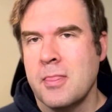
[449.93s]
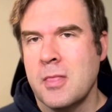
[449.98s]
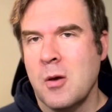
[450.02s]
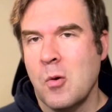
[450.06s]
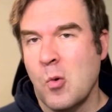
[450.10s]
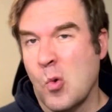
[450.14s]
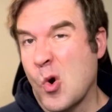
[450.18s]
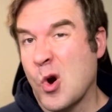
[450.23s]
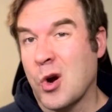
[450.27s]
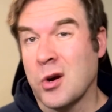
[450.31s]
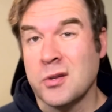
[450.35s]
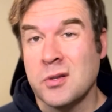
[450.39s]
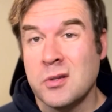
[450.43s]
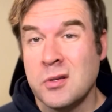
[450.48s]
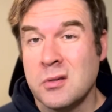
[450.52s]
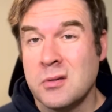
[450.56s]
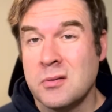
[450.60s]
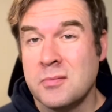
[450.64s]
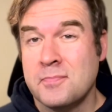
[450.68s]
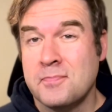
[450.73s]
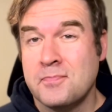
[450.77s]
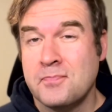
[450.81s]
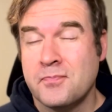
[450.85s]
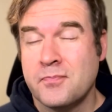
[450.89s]
it worked,
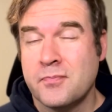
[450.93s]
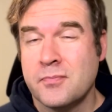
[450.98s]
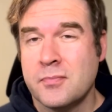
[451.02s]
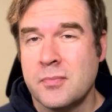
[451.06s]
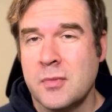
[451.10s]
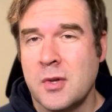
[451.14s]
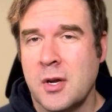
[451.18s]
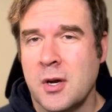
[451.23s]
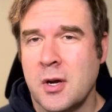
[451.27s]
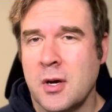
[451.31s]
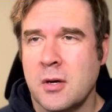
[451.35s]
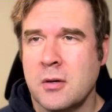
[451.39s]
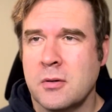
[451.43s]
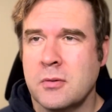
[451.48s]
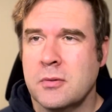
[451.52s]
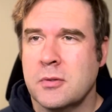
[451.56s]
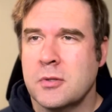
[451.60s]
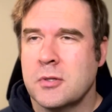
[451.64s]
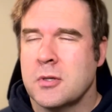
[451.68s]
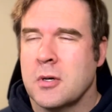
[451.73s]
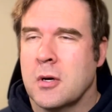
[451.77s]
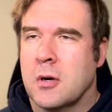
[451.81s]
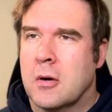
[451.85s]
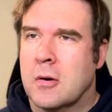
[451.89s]
you know?
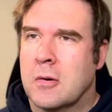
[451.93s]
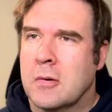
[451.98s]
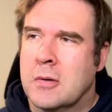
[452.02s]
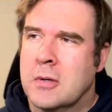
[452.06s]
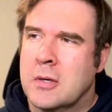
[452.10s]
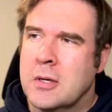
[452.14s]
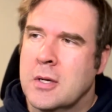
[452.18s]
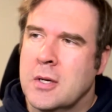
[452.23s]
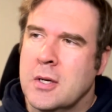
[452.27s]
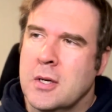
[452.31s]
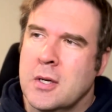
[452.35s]
So